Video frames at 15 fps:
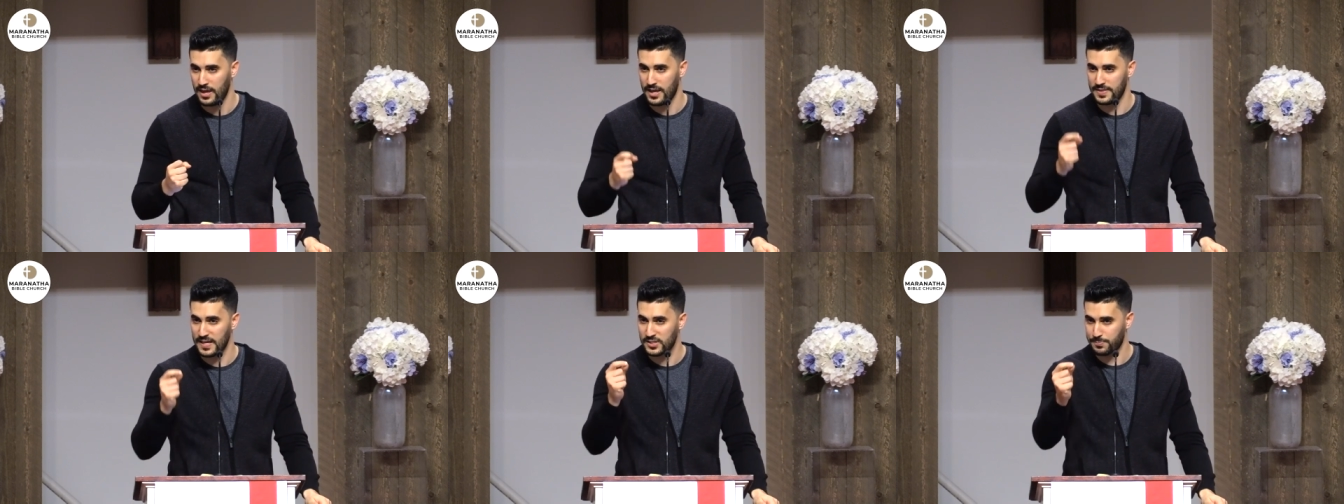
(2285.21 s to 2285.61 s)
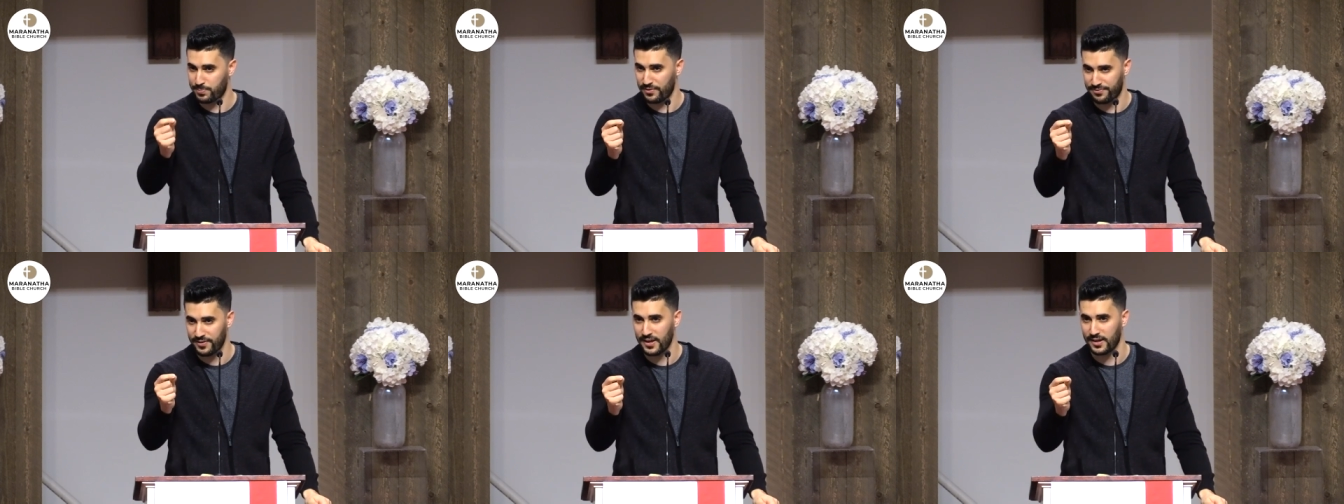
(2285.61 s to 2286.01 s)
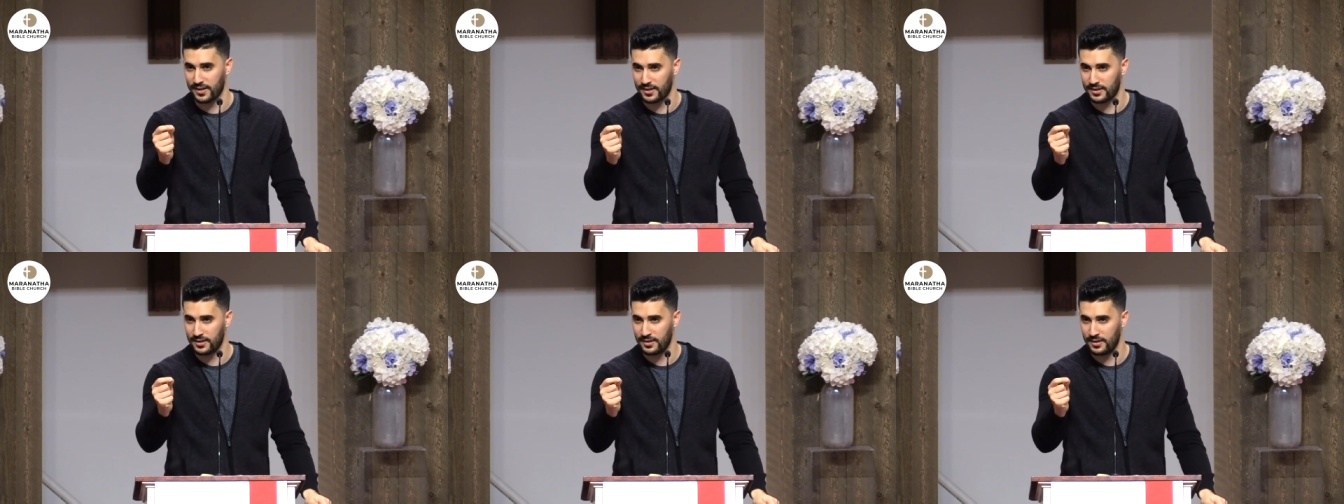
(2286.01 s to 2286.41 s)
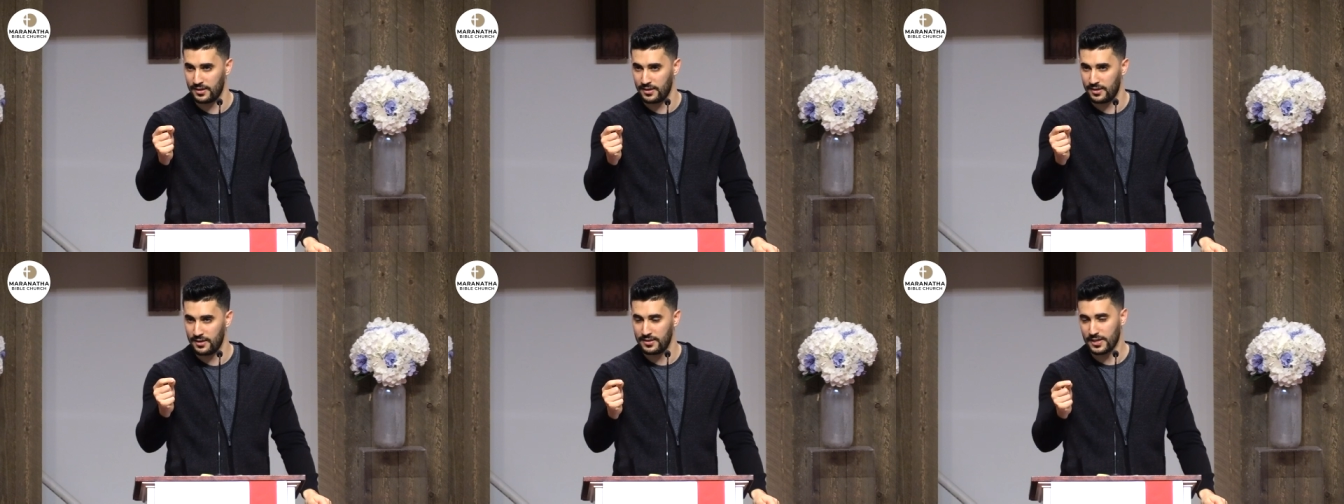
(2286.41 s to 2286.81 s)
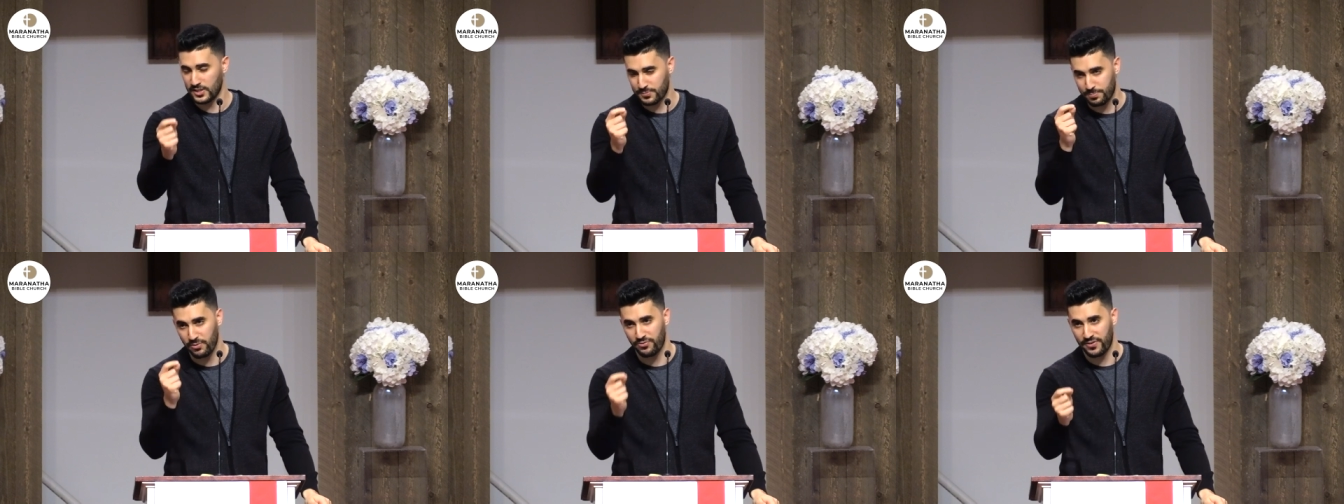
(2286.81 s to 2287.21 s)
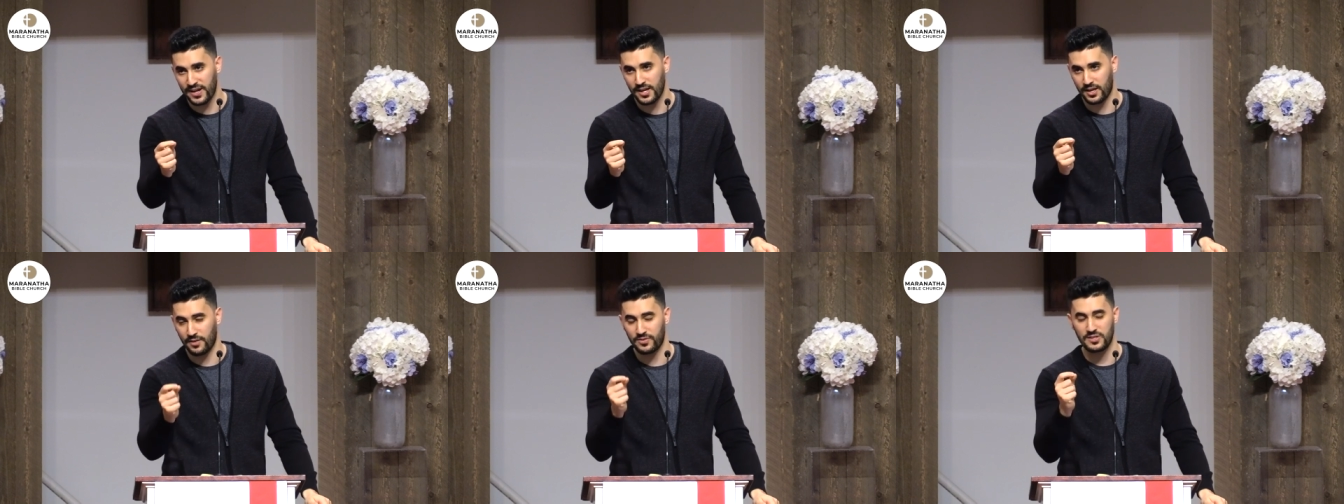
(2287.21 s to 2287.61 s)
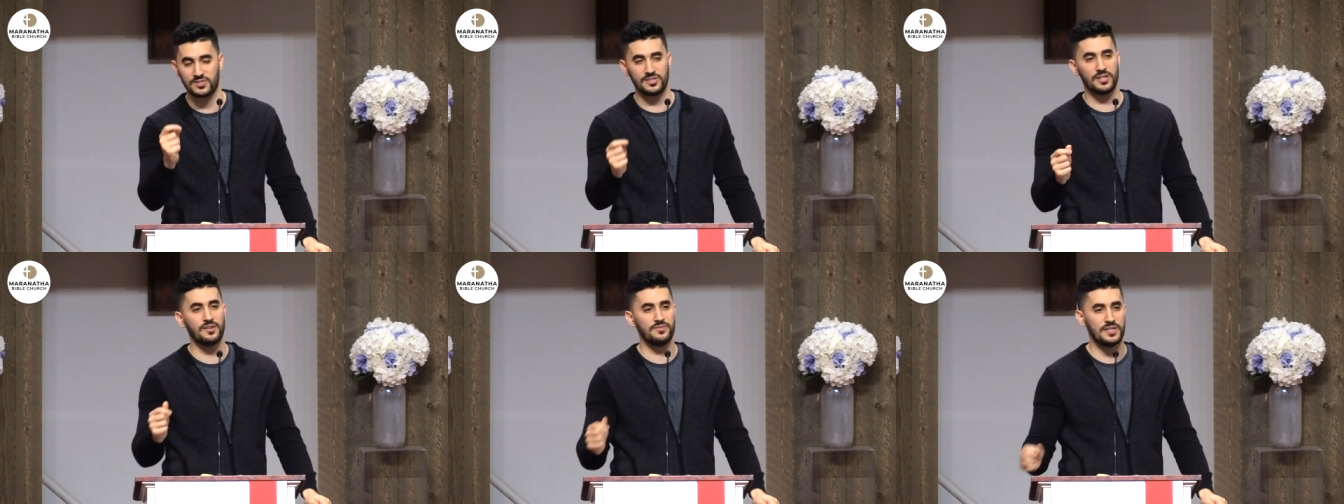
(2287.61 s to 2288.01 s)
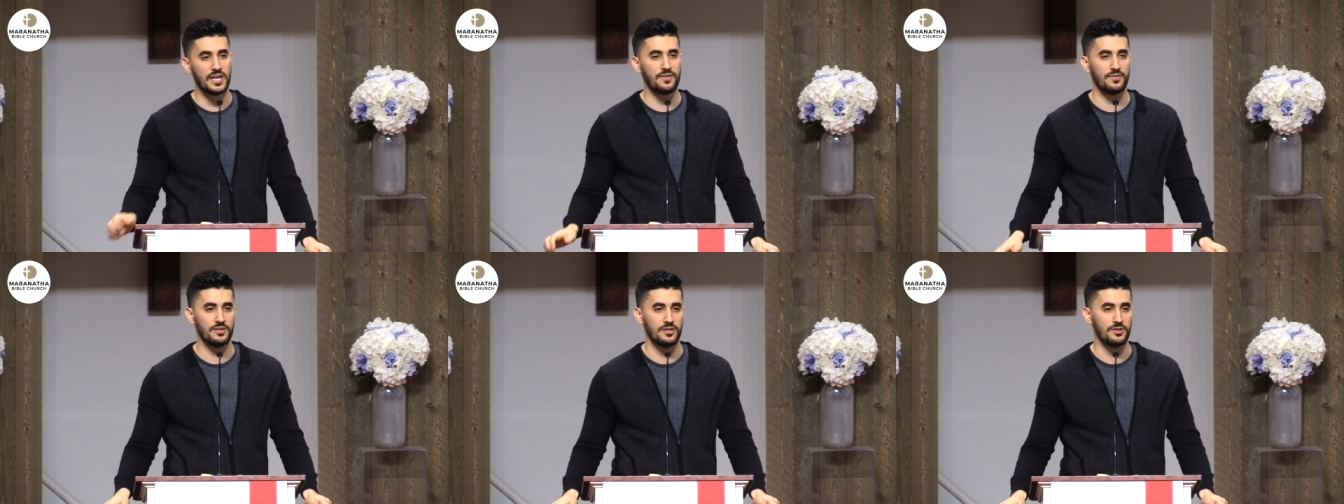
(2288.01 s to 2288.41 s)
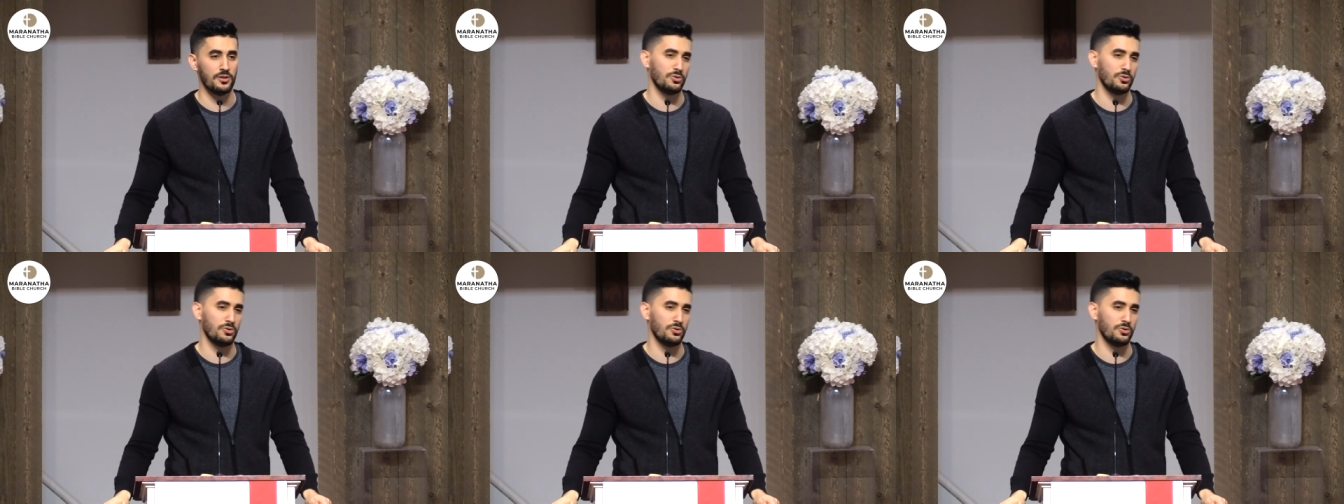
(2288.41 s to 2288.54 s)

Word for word: And that's prophetic. That's prophetic of the Son of David,